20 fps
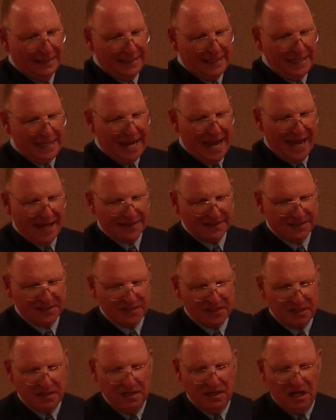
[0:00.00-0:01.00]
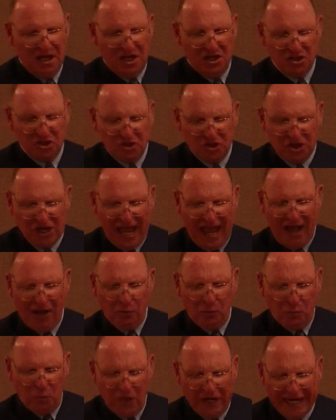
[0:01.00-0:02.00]
He asks,
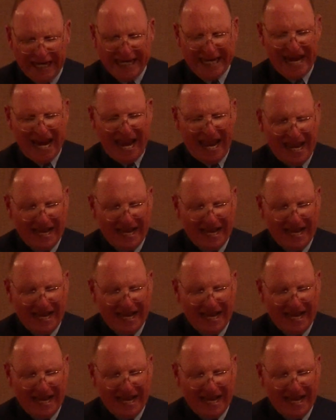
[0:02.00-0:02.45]
"Shall we